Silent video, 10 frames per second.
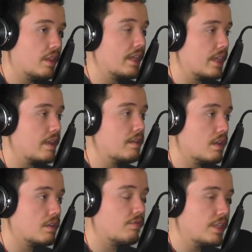like
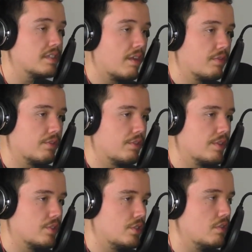it feeds off of
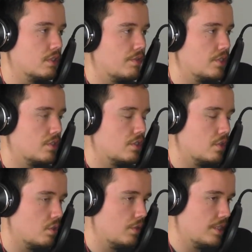Avengers 2, because Avengers 2,
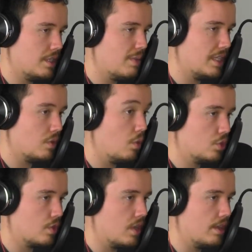the whole reason he makes
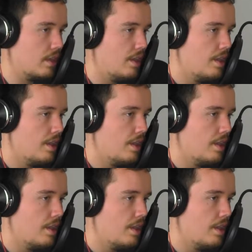Ultron